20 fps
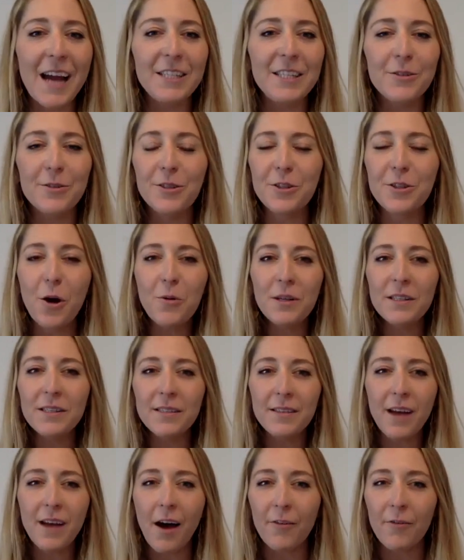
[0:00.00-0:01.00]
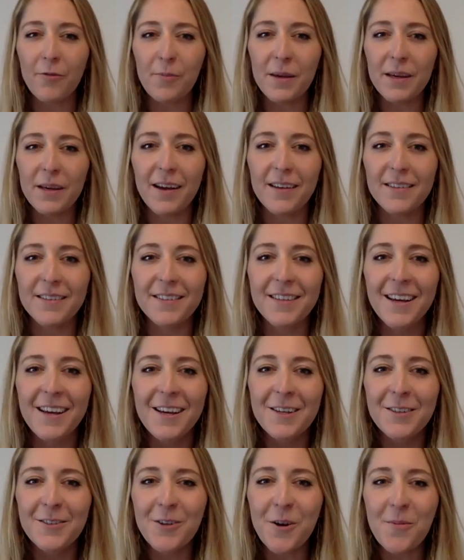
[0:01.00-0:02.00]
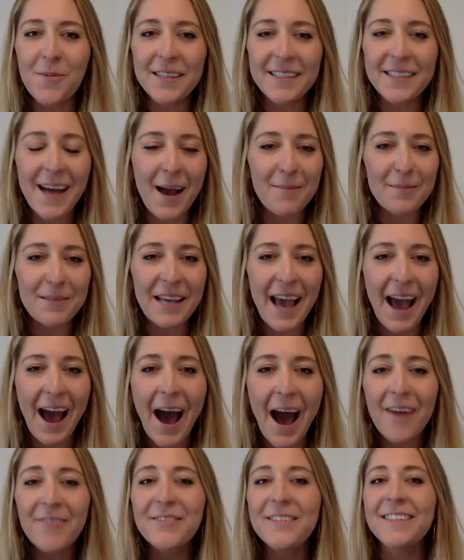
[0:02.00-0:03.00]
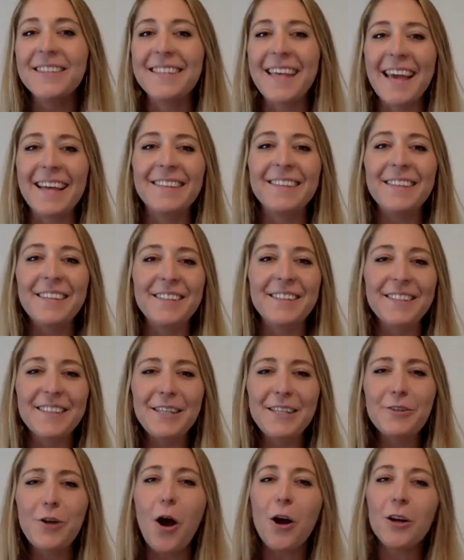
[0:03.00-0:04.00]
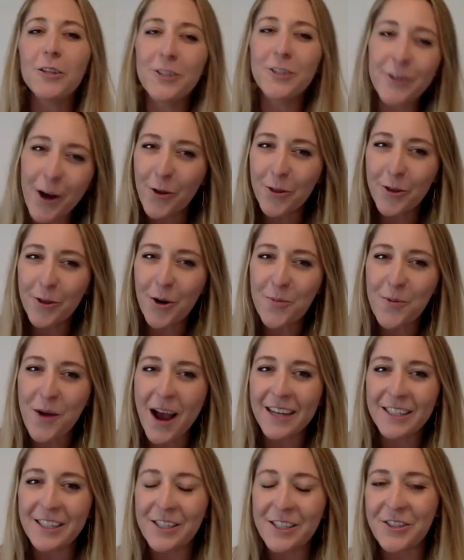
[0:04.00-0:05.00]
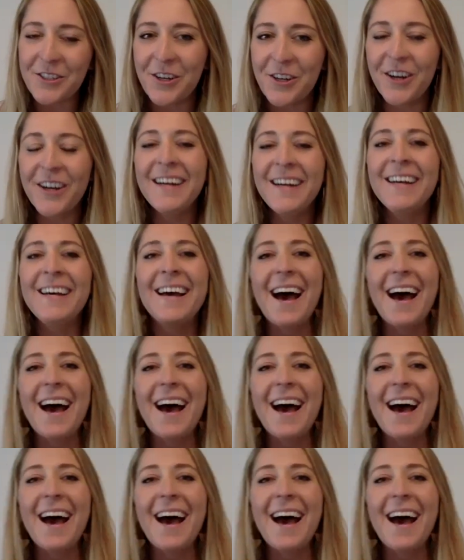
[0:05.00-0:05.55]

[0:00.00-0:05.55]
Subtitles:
you. It's always tough because so many times I have to say legally, talk to your healthcare practitioner.